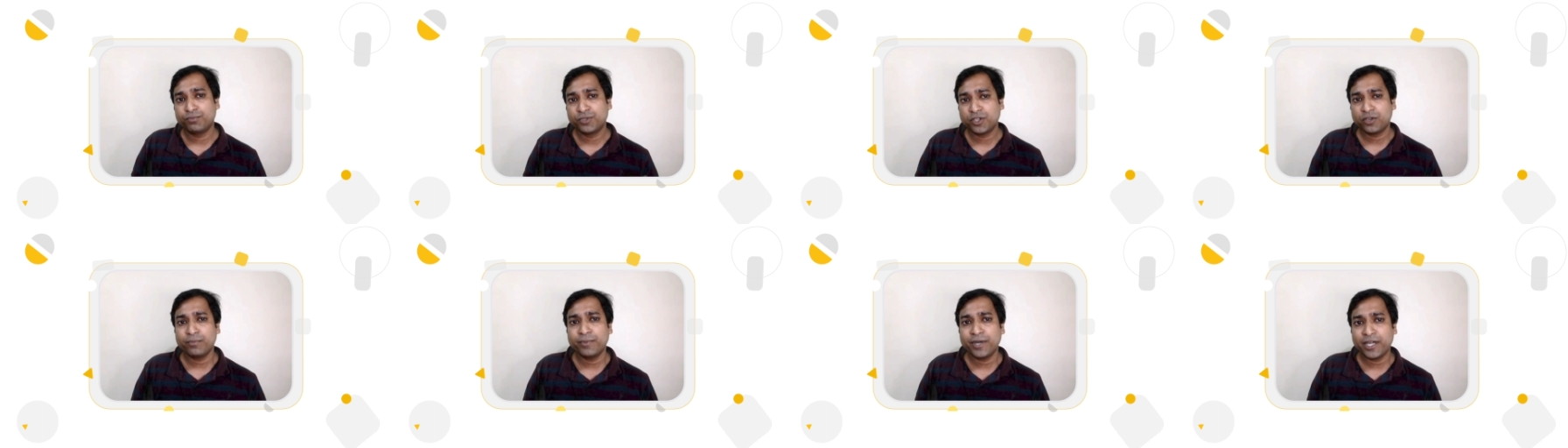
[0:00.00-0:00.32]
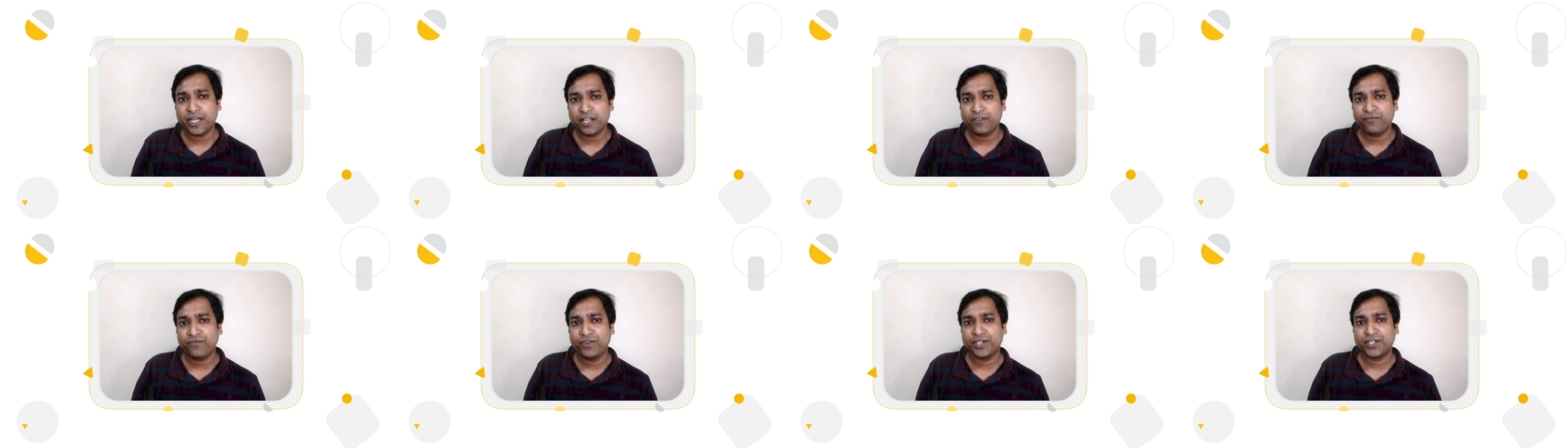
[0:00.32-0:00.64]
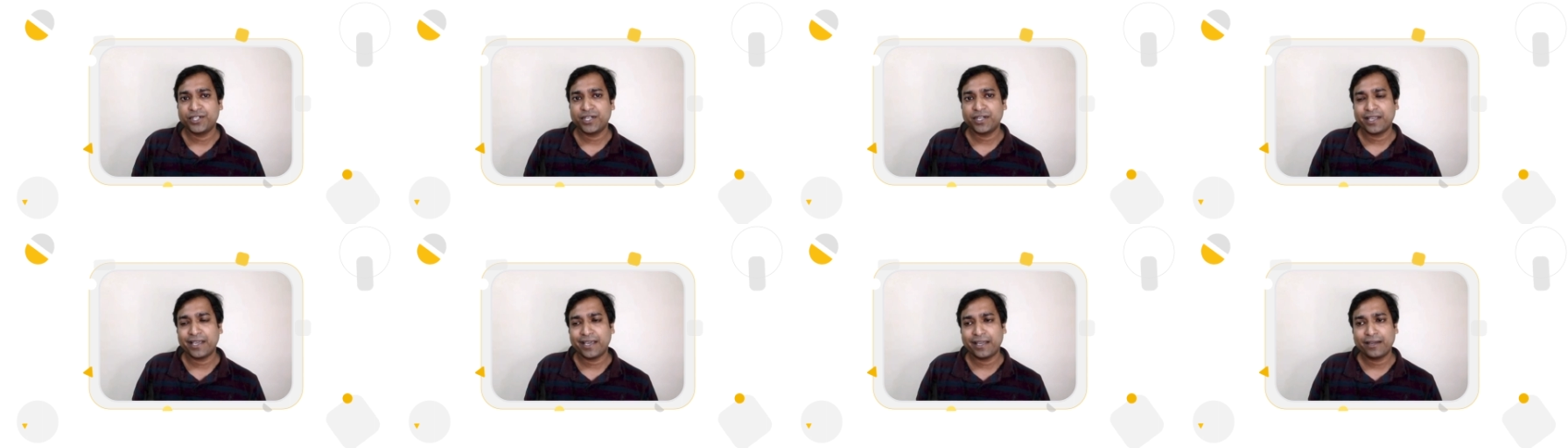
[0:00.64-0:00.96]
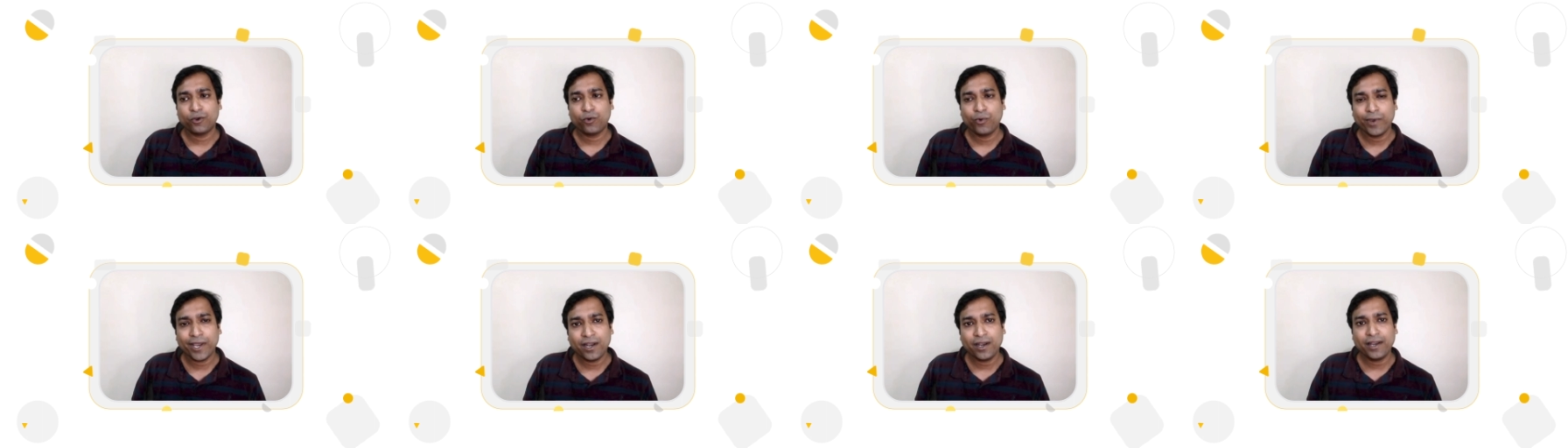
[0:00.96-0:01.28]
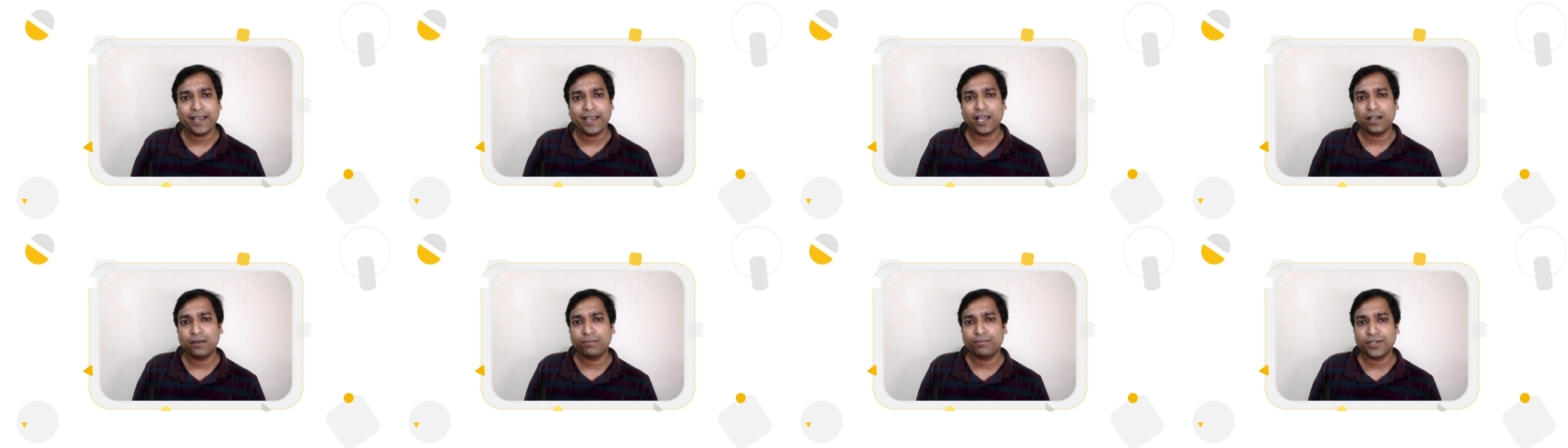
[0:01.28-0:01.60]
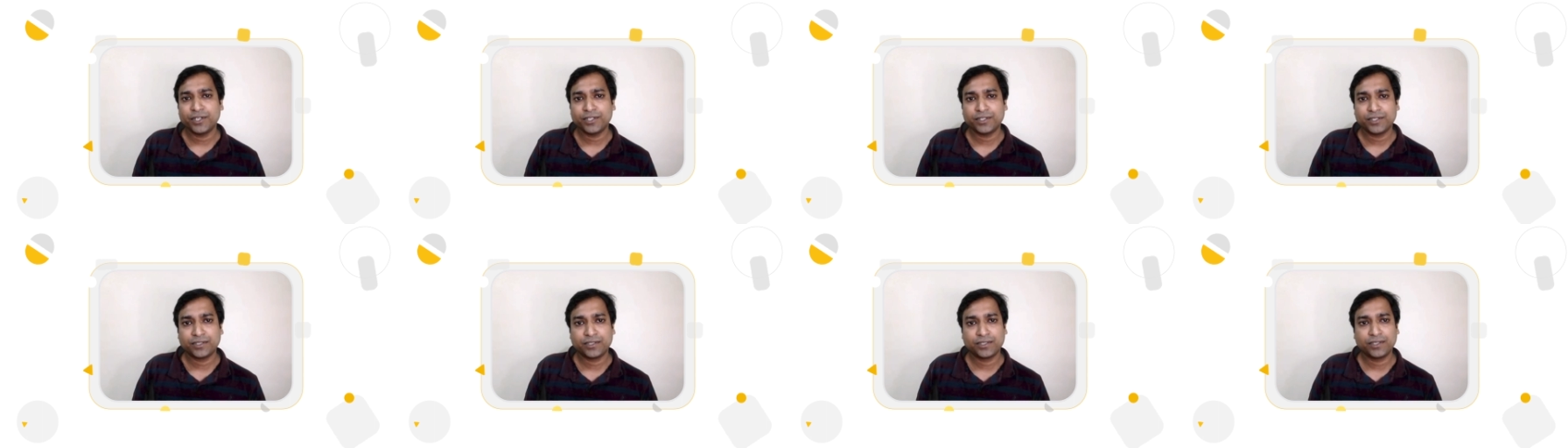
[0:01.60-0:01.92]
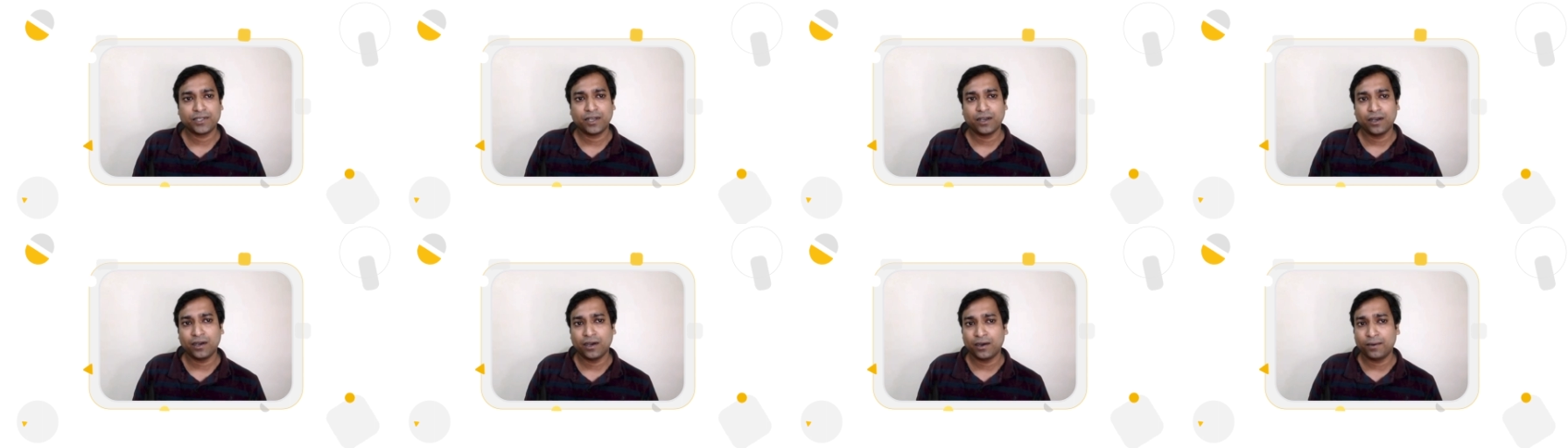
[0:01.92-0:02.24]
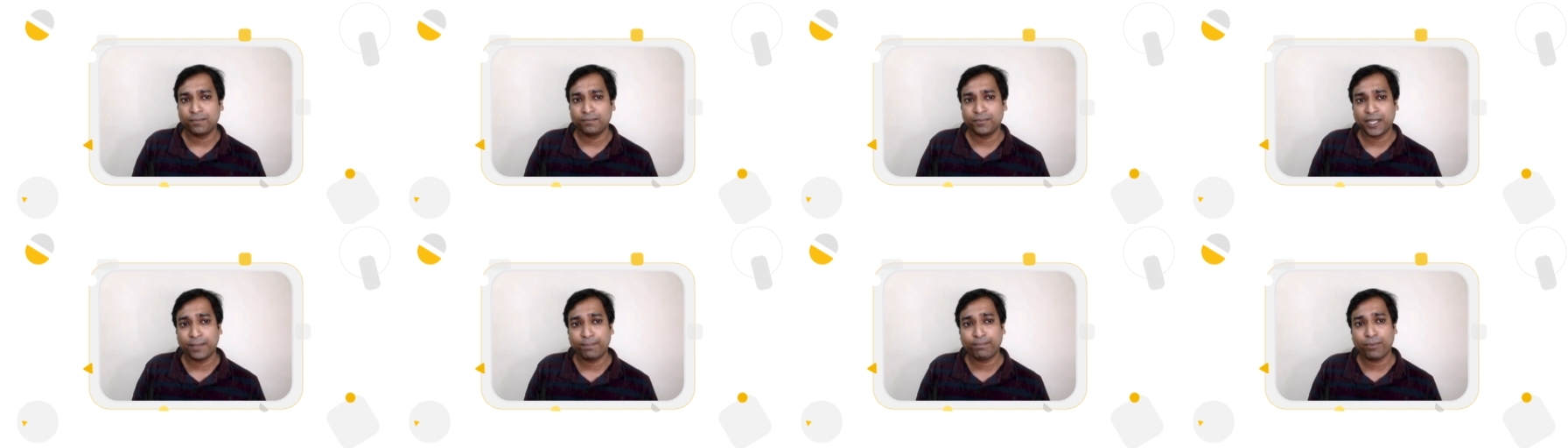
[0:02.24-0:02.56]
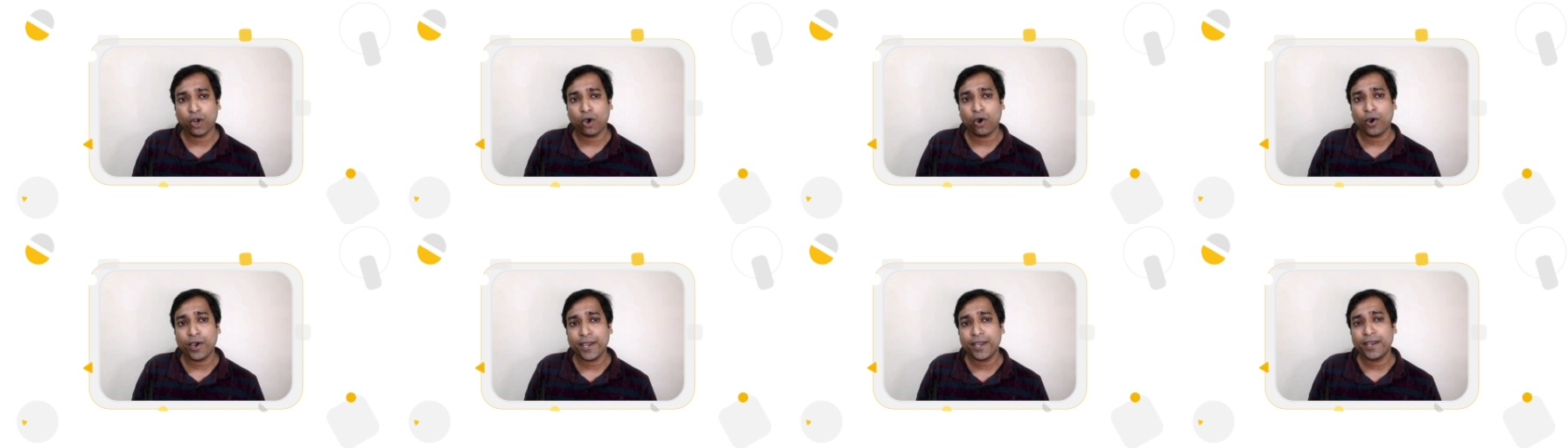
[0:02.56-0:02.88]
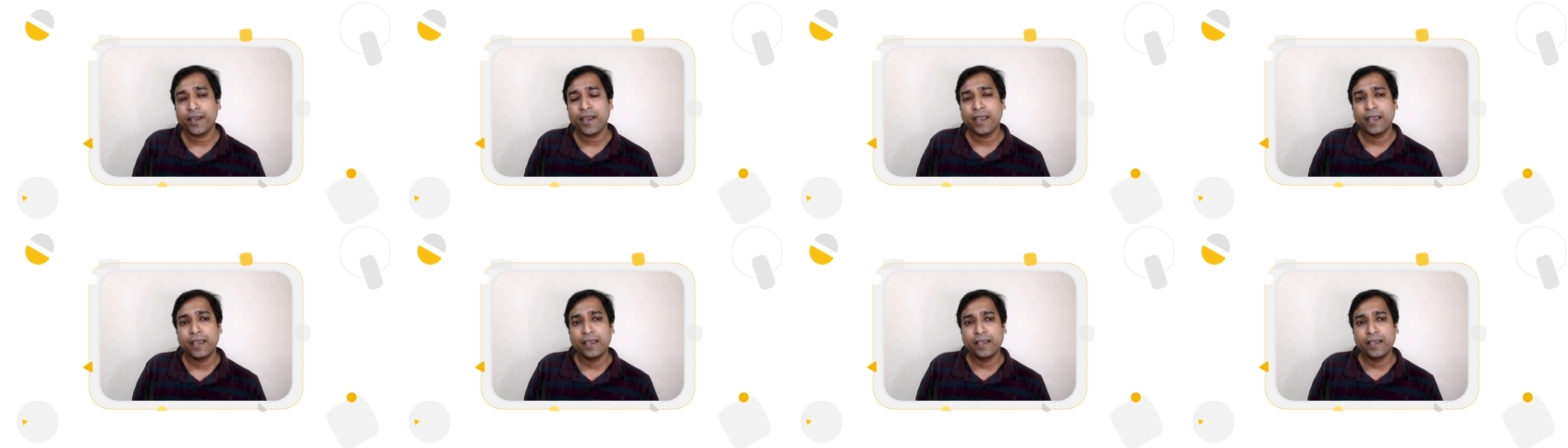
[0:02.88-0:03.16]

observability feature can quickly help us uh, deploy